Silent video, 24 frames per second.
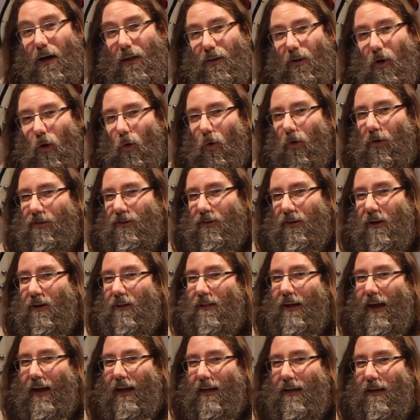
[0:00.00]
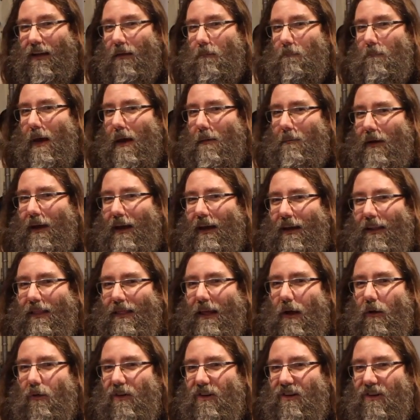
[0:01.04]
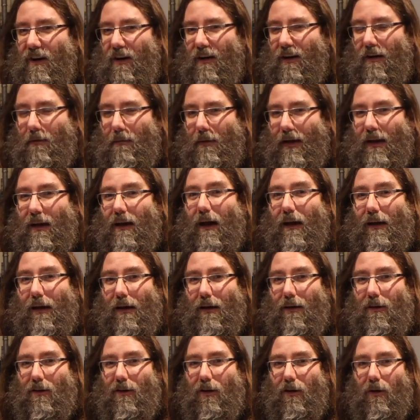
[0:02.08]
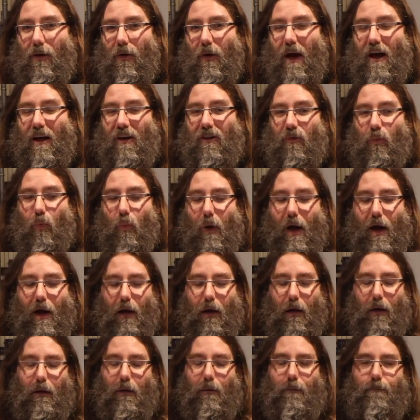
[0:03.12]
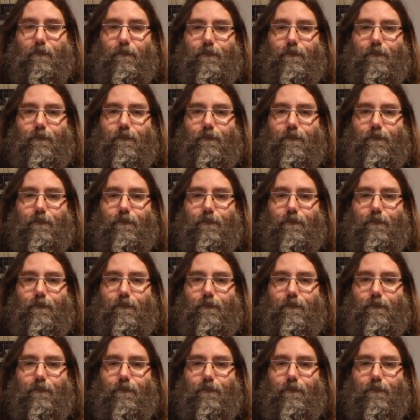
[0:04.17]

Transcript: other holes looked like maybe they were starting to be cut into as well.